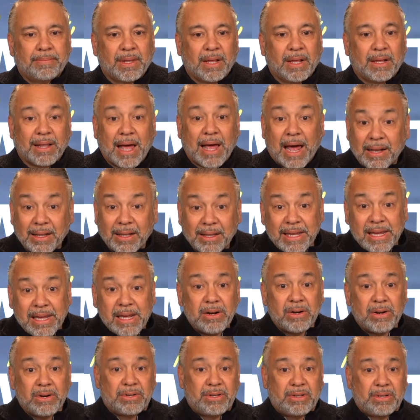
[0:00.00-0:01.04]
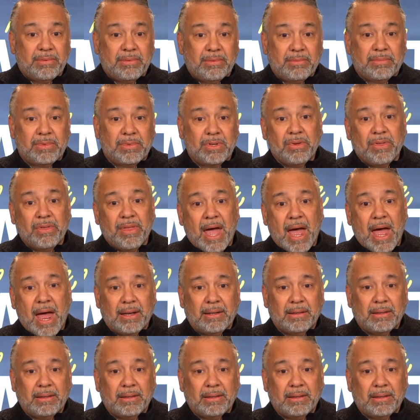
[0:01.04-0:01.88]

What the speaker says: A lot of leaders do that.